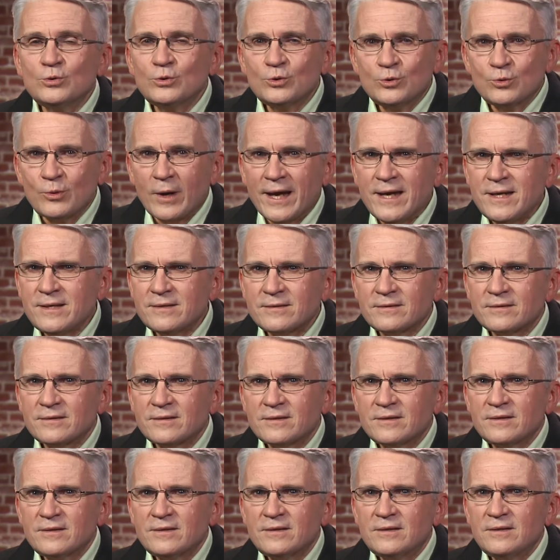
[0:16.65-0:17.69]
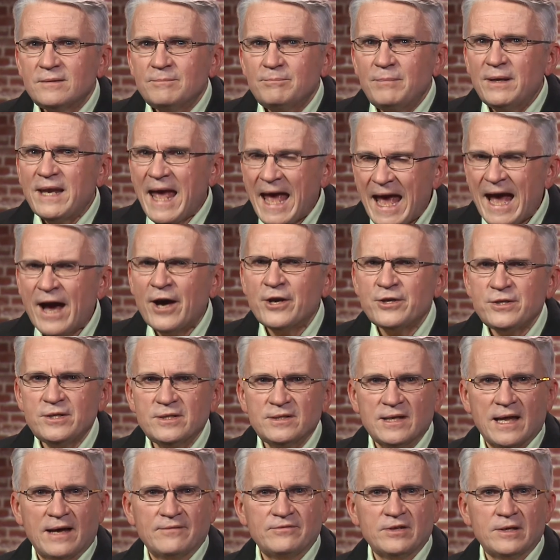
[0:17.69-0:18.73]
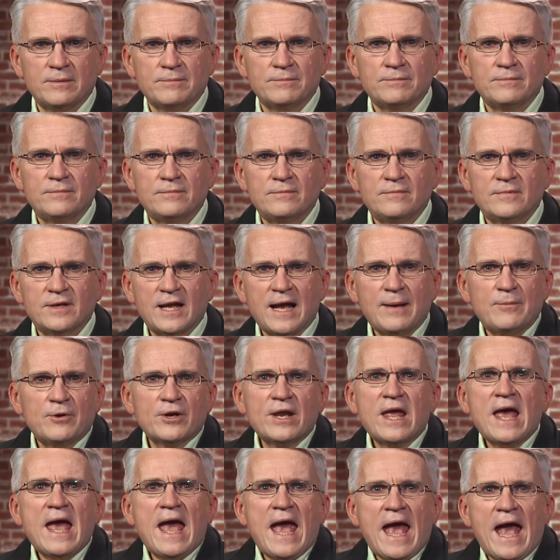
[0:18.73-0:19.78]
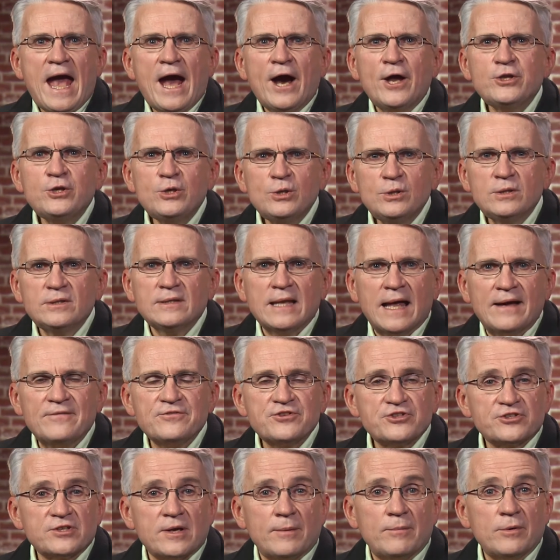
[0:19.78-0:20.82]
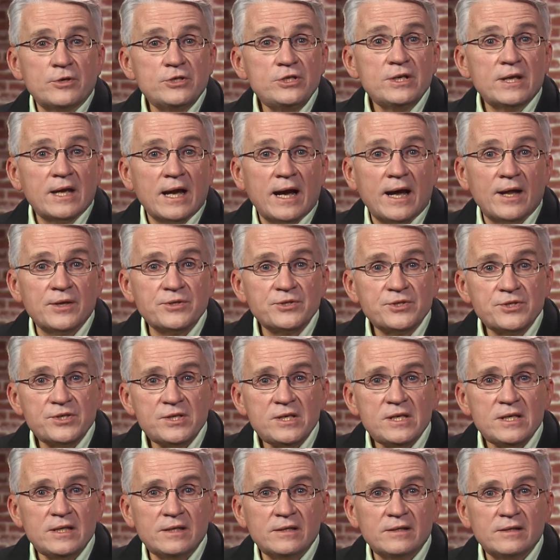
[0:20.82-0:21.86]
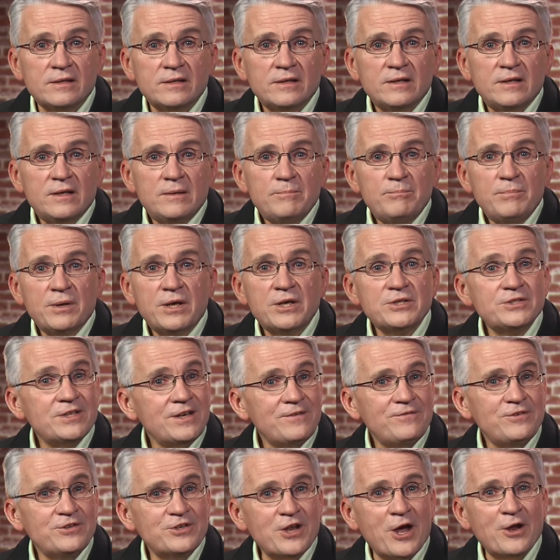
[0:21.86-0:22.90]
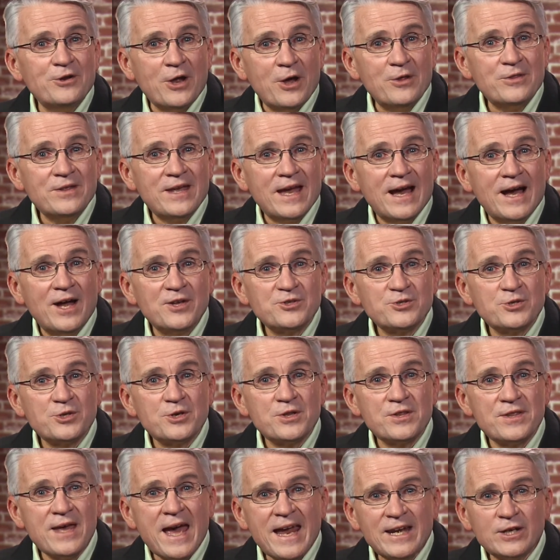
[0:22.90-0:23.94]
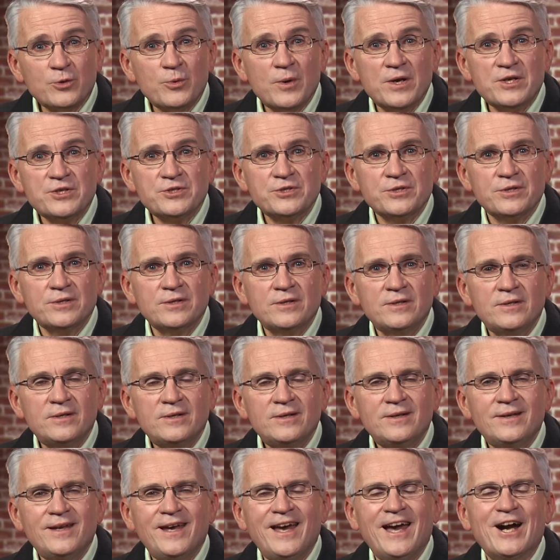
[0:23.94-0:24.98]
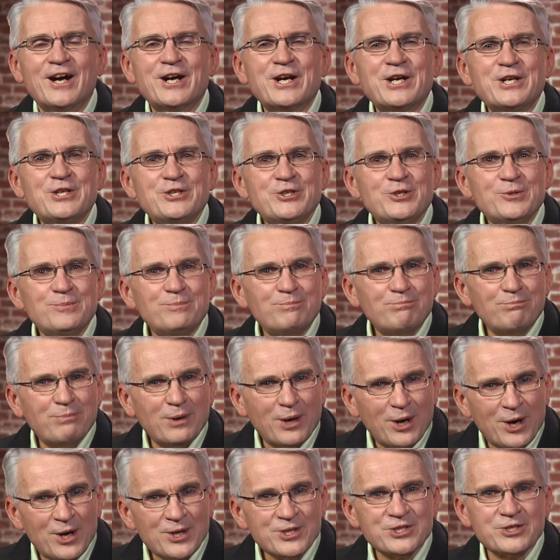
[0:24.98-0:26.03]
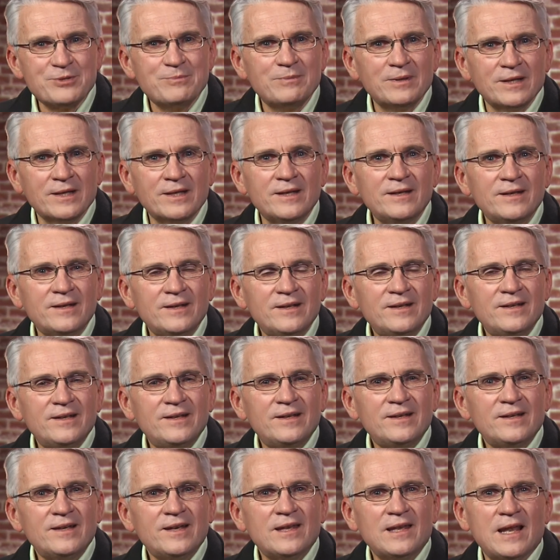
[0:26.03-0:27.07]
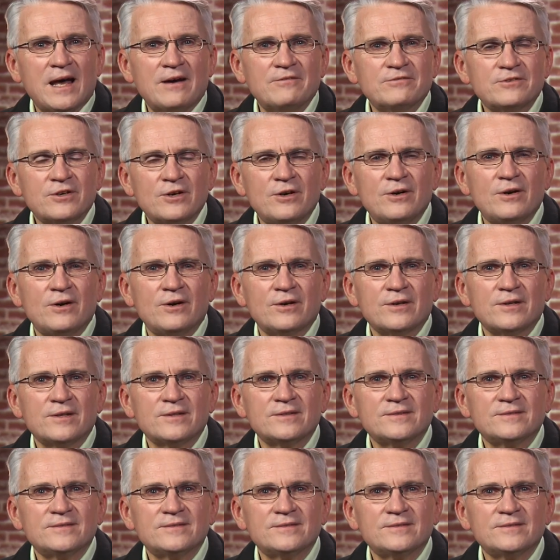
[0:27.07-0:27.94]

Great. But how do you love him? Come on, how do you love someone you can't see? Because if you don't know the answer to that question, how can you possibly love God?